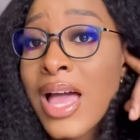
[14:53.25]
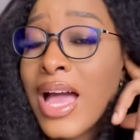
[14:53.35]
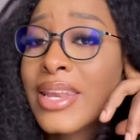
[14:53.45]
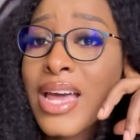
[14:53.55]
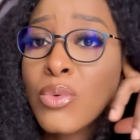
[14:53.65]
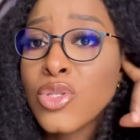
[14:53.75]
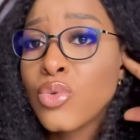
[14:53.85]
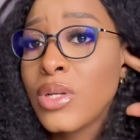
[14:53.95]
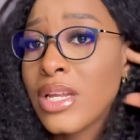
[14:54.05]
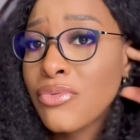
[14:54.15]
and now it's
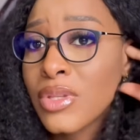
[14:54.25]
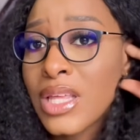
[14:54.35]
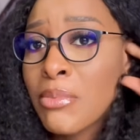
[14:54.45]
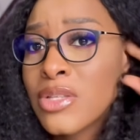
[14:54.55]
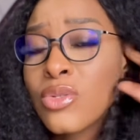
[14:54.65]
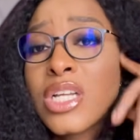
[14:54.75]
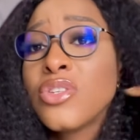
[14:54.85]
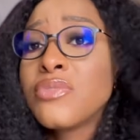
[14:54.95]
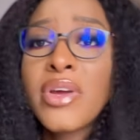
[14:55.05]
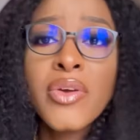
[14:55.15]
too late for them, and so they're
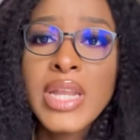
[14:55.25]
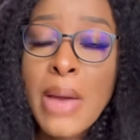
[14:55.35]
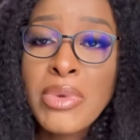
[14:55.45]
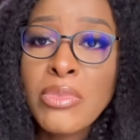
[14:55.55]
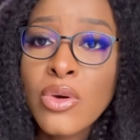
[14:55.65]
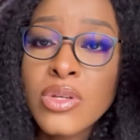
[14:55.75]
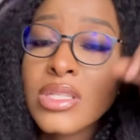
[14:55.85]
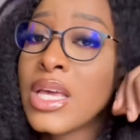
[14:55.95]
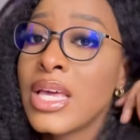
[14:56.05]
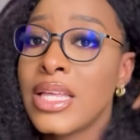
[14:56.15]
just very unhappy
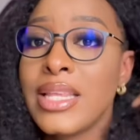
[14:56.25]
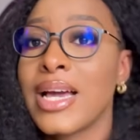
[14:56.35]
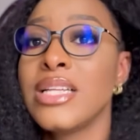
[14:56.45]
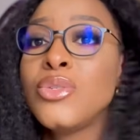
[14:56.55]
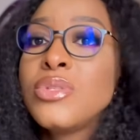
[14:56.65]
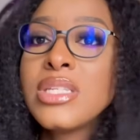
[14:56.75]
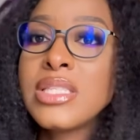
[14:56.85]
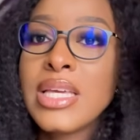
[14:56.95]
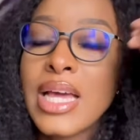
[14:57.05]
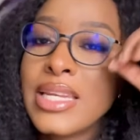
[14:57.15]
because they can't do this thing.